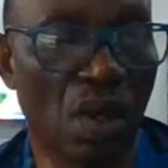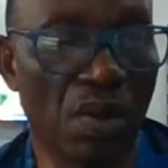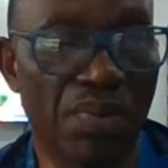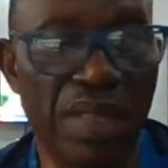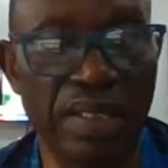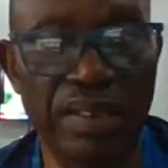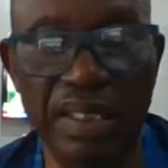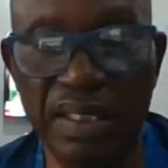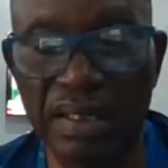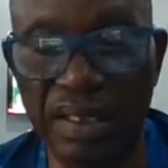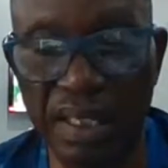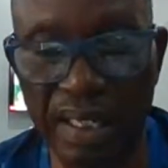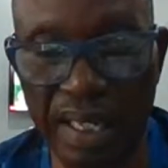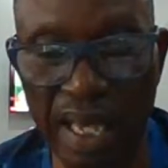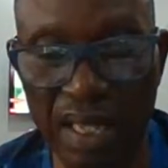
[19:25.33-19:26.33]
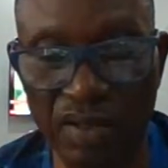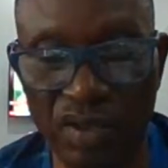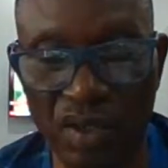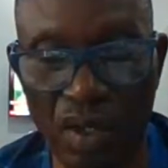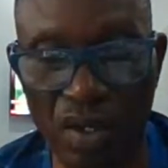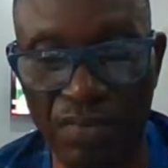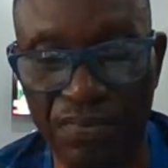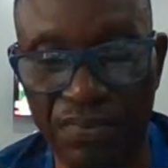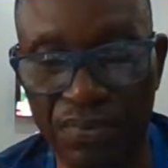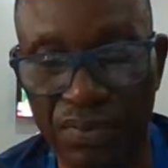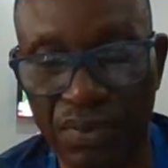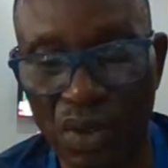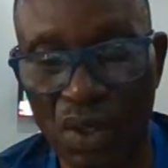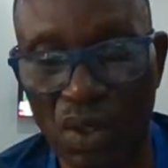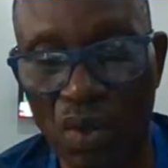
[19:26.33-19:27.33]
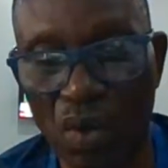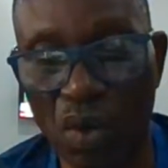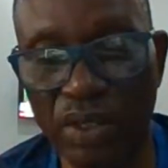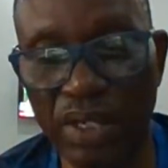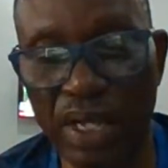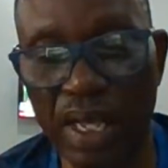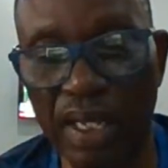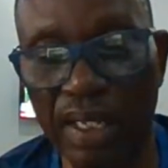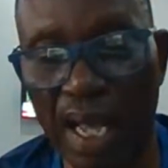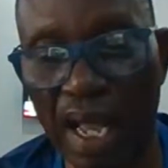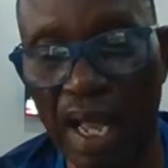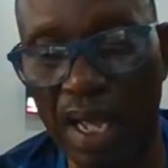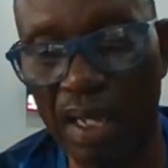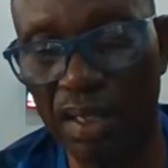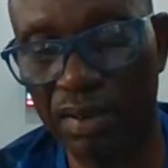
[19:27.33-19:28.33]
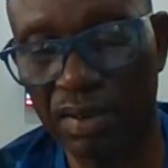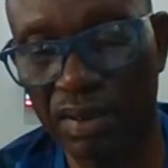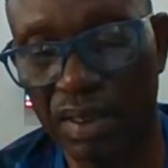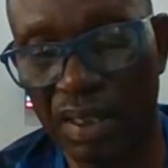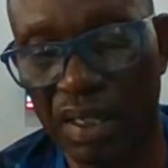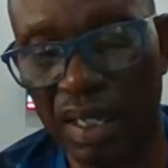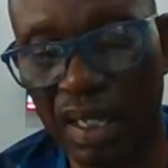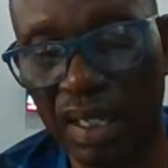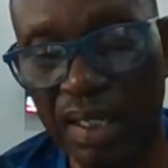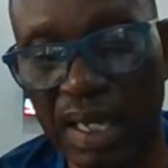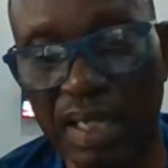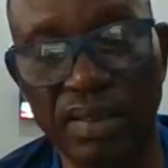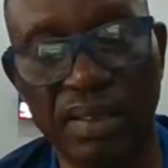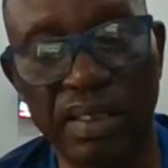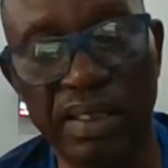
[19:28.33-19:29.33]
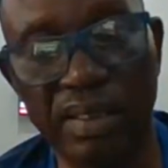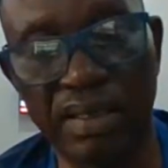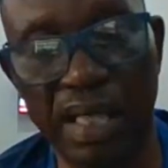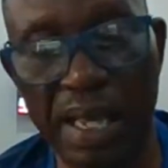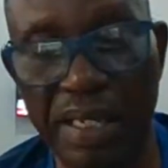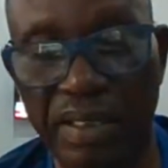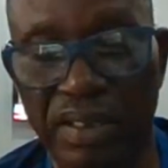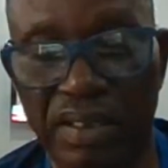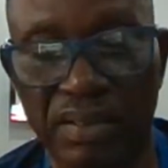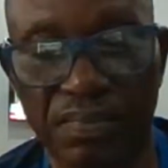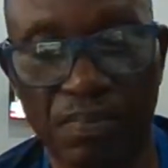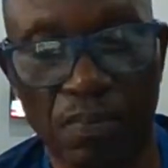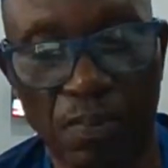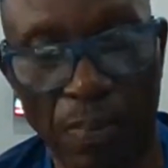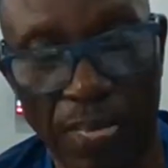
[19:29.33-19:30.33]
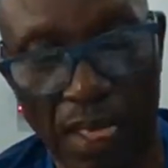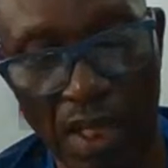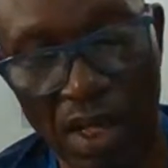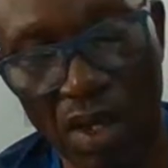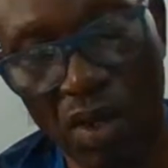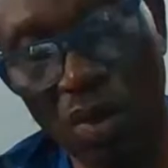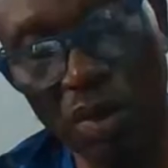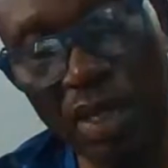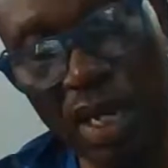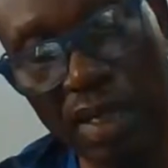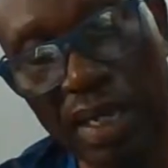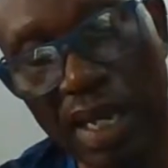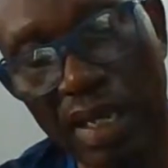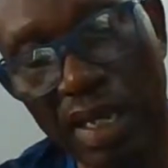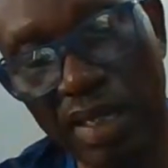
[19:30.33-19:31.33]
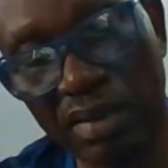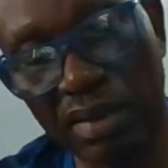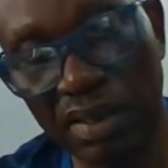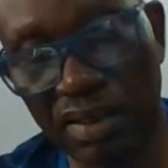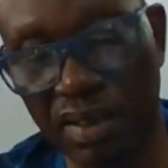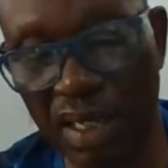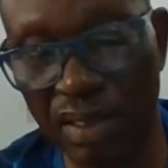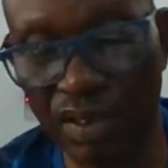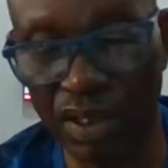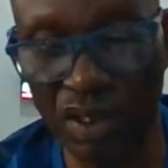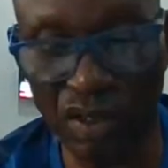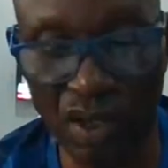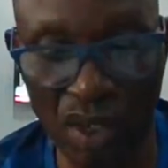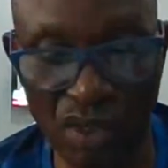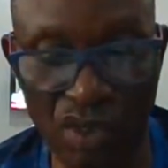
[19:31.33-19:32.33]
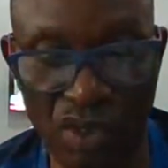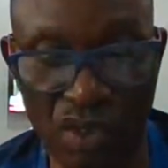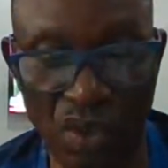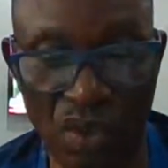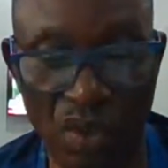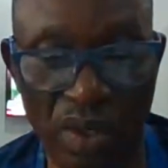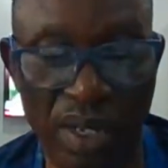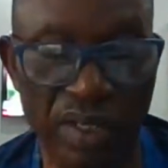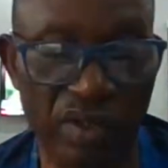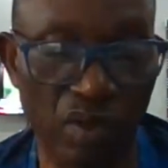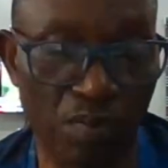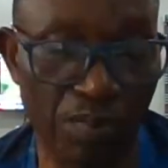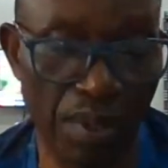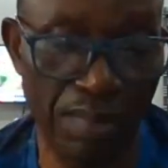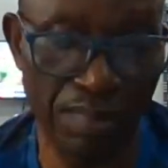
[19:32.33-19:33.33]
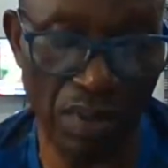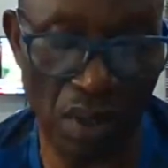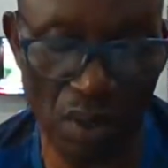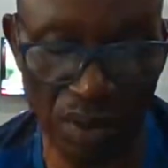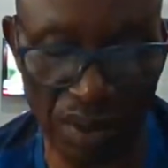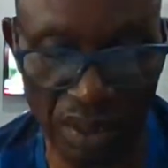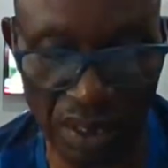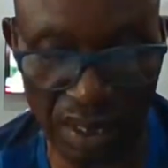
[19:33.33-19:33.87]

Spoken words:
So this is the case of Onyeka against the state. Onyeka against the state is also a Supreme Court